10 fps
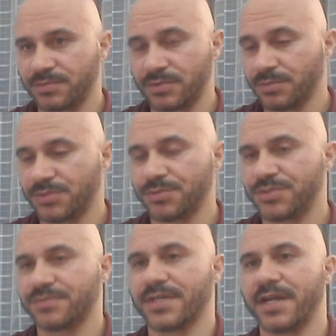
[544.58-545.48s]

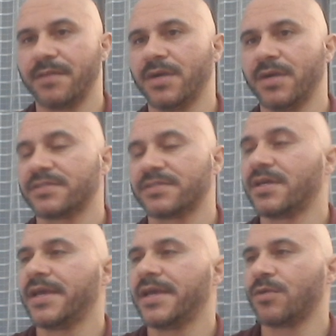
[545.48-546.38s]
subscription that I bought,
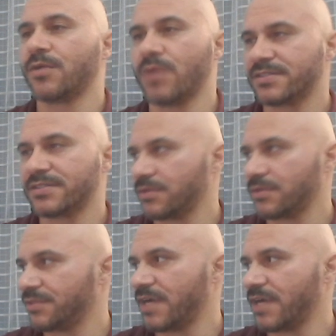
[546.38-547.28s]
it was in
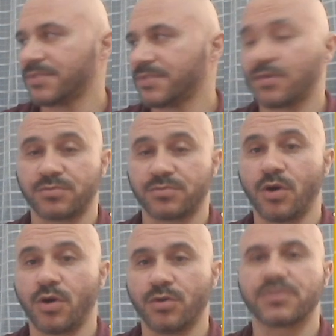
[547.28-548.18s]
other environment
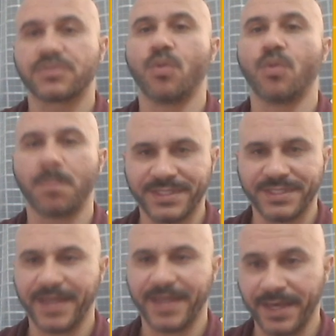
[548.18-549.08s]
called
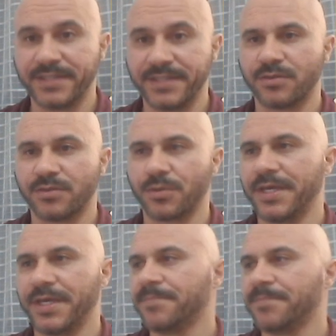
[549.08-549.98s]
company A.
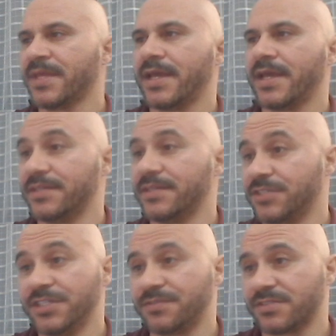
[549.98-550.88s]
Okay, and
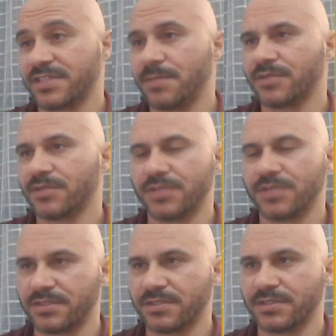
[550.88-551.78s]
here, for example, I don't
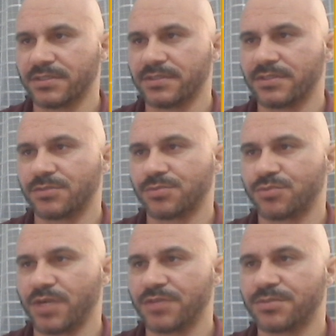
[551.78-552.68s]
need the
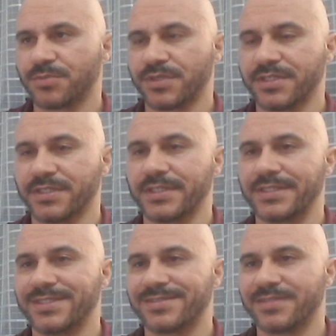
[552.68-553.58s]
subscription because
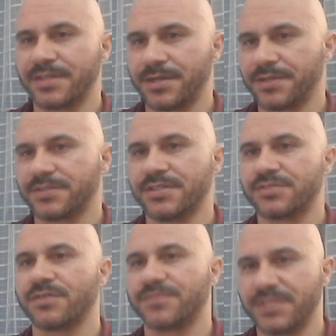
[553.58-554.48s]
this is the
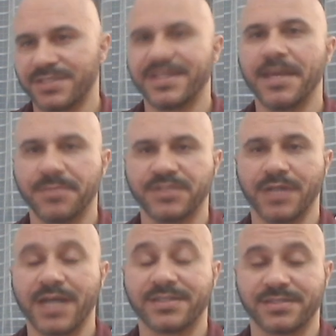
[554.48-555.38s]
characteristic of this named
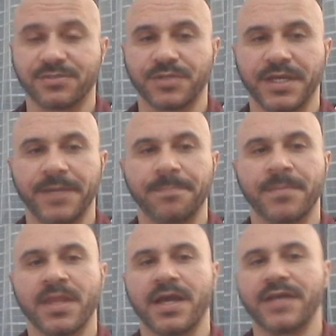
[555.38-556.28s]
license. Okay,
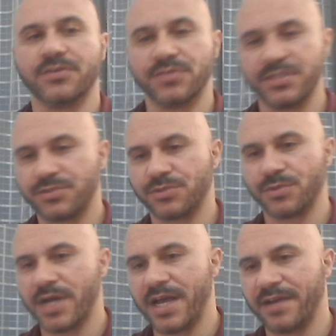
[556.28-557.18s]
I don't need
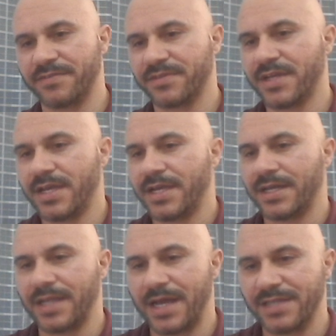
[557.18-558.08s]
to have
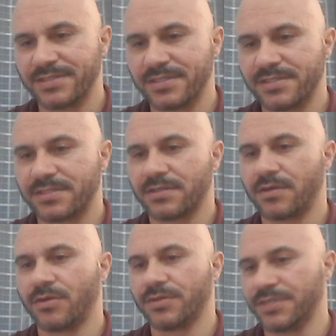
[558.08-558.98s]
license
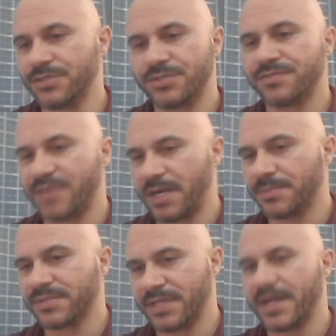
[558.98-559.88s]
on each
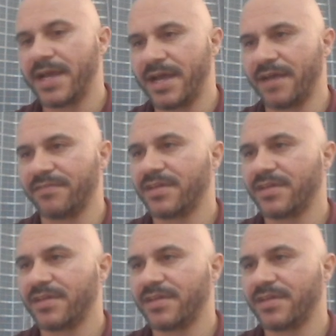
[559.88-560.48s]
environment that I have.